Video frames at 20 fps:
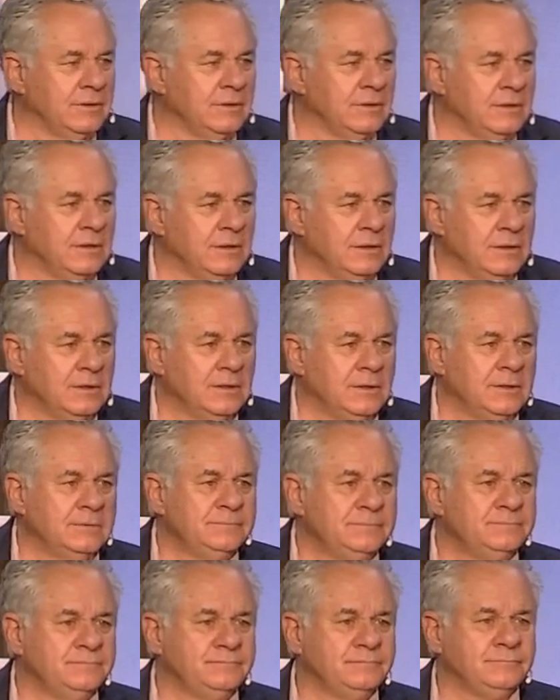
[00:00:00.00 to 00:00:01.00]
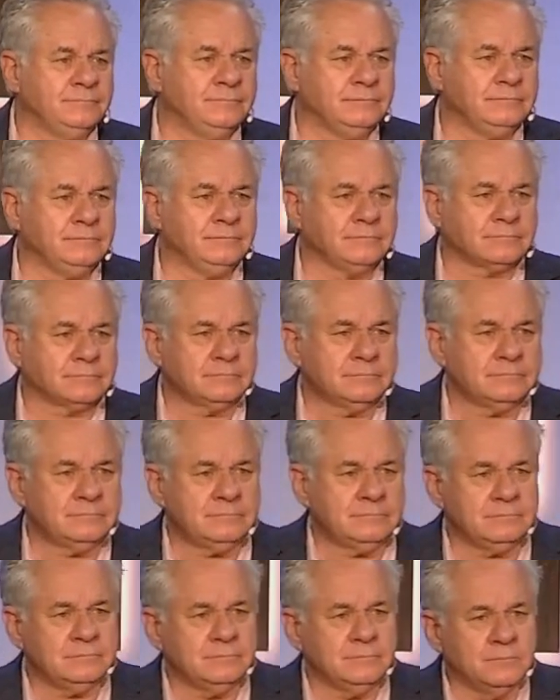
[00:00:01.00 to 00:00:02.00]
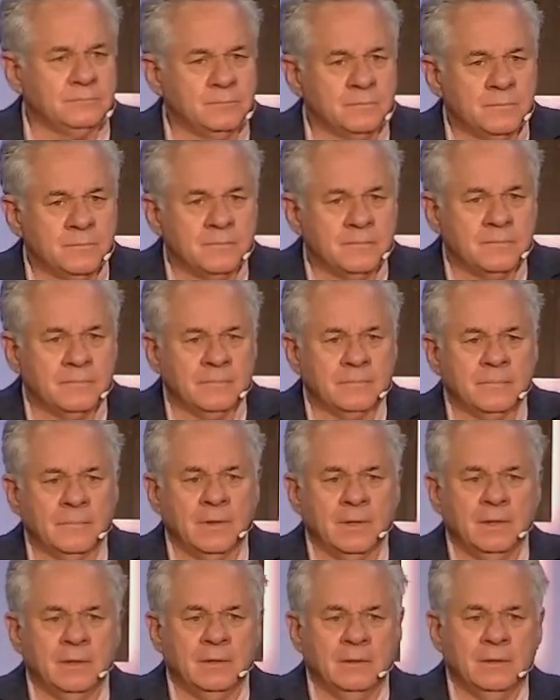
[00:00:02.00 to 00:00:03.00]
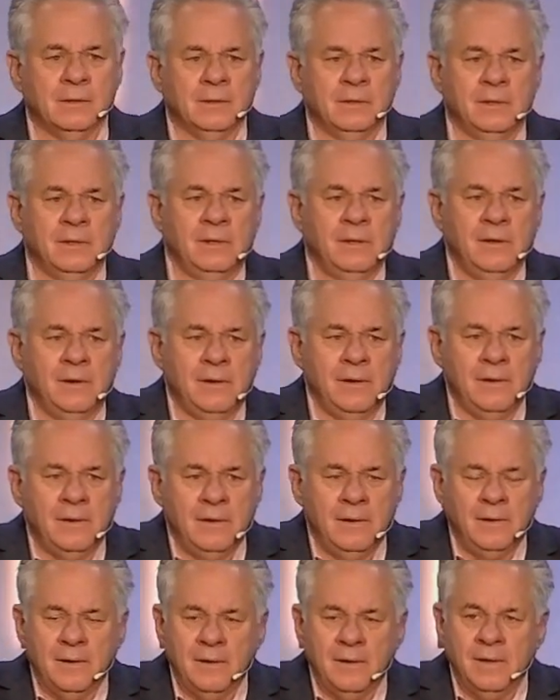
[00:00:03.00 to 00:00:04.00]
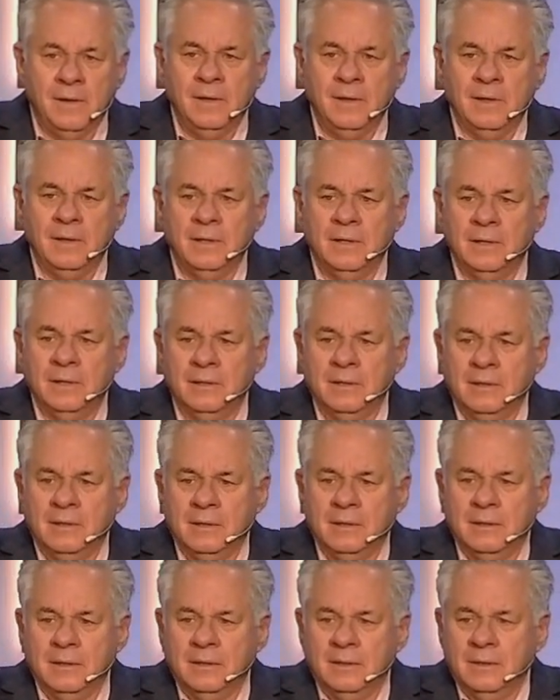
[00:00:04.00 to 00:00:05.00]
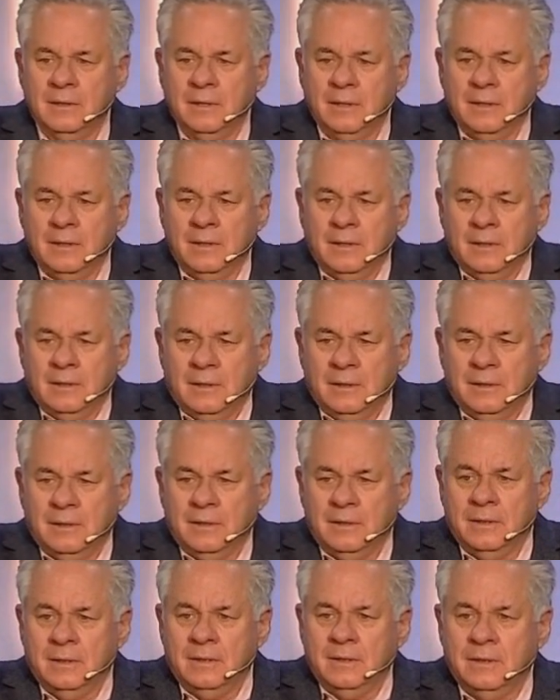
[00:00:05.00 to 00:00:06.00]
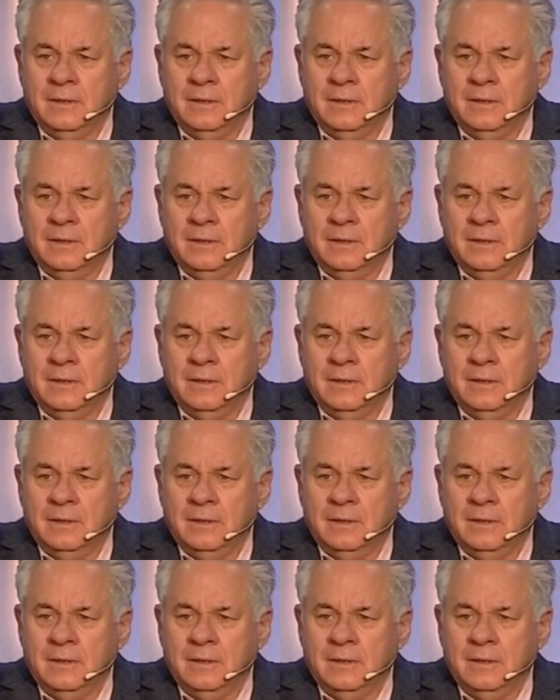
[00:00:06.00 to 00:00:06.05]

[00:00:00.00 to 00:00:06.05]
Nothing is said.